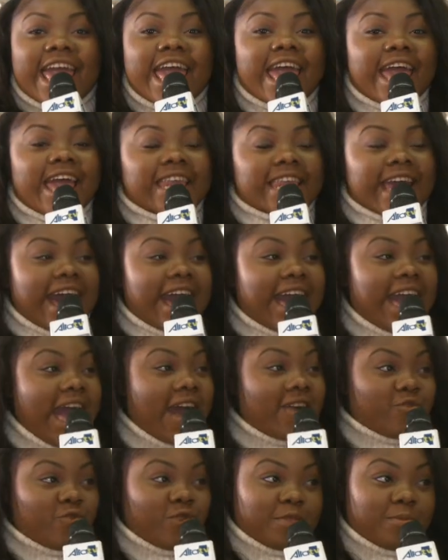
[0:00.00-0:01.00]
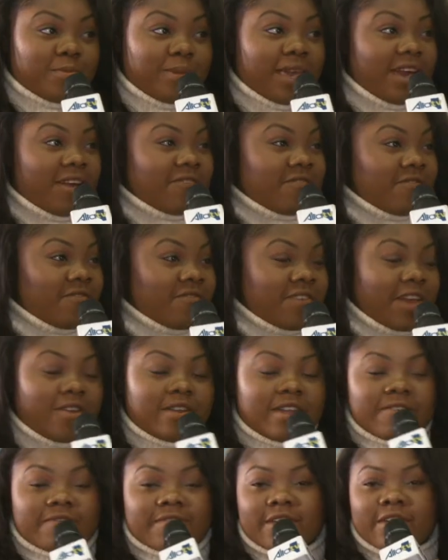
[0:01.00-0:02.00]
And I have with me a
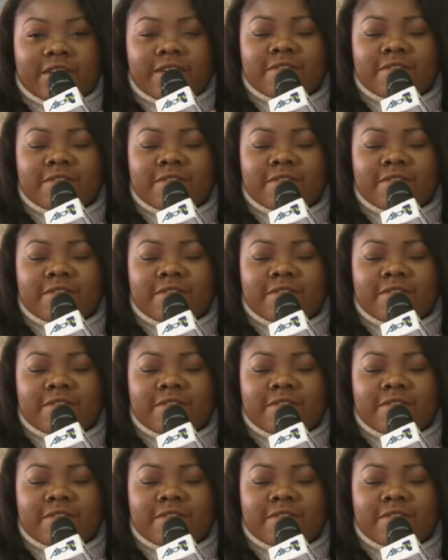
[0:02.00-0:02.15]
very